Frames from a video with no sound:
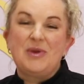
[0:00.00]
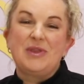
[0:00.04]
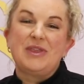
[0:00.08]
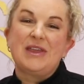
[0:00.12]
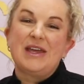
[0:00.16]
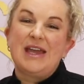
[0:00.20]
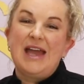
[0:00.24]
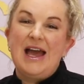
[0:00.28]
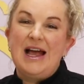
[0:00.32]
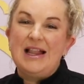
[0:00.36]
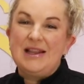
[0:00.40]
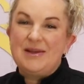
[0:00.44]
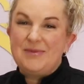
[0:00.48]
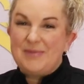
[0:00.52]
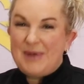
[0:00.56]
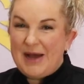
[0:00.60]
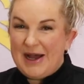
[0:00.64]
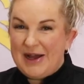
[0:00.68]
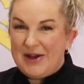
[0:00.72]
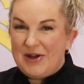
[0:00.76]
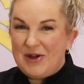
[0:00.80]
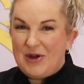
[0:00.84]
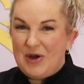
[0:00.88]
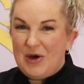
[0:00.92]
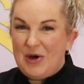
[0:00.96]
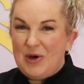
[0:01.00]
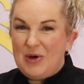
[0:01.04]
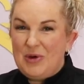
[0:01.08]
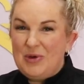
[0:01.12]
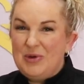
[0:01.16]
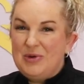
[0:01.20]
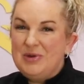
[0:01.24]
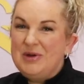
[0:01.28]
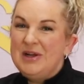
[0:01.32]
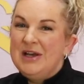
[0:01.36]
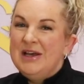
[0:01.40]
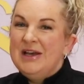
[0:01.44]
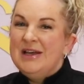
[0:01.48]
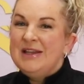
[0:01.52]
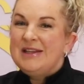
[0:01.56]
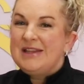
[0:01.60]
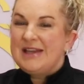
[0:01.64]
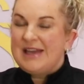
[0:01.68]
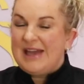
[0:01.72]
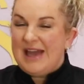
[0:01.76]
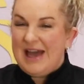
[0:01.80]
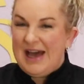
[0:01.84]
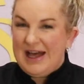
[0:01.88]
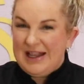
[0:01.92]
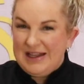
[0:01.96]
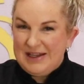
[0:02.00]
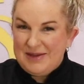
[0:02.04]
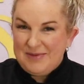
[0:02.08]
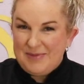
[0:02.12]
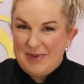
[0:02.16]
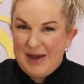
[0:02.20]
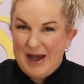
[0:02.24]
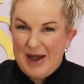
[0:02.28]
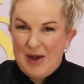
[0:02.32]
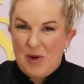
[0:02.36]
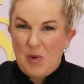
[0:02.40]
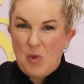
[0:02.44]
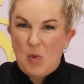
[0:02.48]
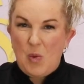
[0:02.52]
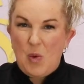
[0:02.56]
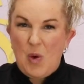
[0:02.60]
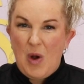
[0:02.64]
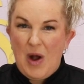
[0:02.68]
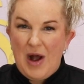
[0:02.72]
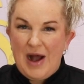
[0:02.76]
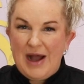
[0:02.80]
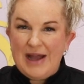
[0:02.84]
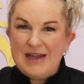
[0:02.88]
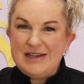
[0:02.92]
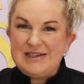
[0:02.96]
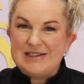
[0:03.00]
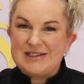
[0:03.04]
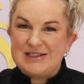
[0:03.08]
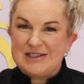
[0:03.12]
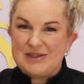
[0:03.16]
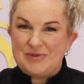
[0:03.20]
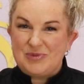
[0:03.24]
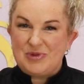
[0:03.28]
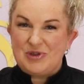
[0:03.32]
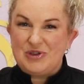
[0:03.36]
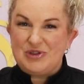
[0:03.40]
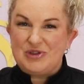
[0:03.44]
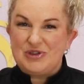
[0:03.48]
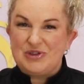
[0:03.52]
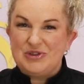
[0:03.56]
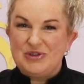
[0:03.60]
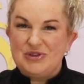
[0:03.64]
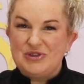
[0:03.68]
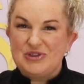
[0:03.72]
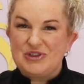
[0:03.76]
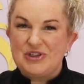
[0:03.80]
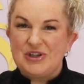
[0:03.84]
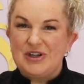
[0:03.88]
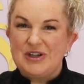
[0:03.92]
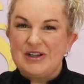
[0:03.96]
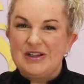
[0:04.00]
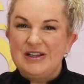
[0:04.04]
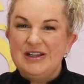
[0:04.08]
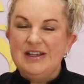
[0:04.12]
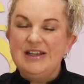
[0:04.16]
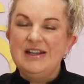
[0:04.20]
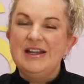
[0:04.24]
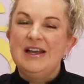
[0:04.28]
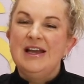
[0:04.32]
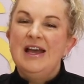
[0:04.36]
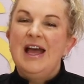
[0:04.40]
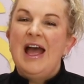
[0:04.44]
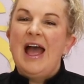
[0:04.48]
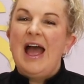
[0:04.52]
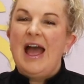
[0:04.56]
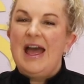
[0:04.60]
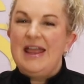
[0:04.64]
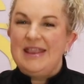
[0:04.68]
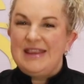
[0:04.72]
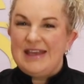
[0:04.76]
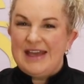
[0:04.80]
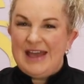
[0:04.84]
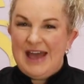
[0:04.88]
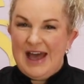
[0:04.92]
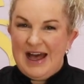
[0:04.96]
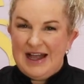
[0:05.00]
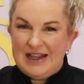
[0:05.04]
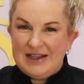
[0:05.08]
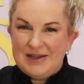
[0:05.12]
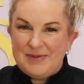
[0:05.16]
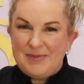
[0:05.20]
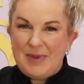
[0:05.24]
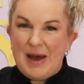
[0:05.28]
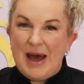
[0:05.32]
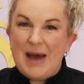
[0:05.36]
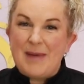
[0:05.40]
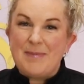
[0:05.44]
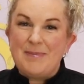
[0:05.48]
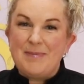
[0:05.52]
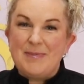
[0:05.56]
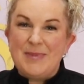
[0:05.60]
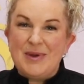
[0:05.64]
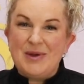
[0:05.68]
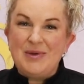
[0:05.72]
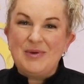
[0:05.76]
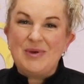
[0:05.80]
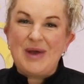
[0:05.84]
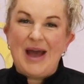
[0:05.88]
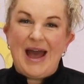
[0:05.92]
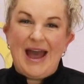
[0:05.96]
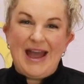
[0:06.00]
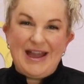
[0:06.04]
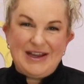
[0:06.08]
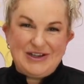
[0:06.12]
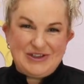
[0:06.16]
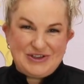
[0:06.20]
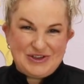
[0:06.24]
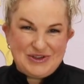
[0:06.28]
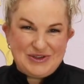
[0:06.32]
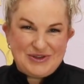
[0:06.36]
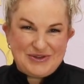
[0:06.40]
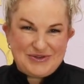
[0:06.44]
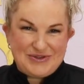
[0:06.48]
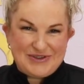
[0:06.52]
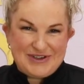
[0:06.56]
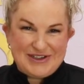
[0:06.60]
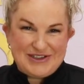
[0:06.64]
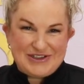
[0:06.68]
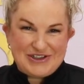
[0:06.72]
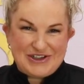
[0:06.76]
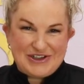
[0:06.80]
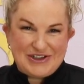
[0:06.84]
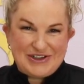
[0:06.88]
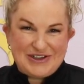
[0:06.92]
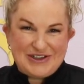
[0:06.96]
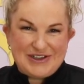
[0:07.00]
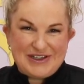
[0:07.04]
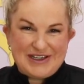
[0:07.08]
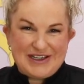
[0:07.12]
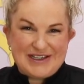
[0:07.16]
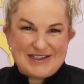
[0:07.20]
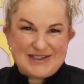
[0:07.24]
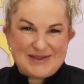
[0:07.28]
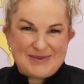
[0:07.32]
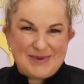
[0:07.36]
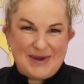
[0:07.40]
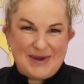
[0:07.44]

with the Callebaut gold, the Callebaut white W2 chocolate, and the Callebaut milk 823 chocolate as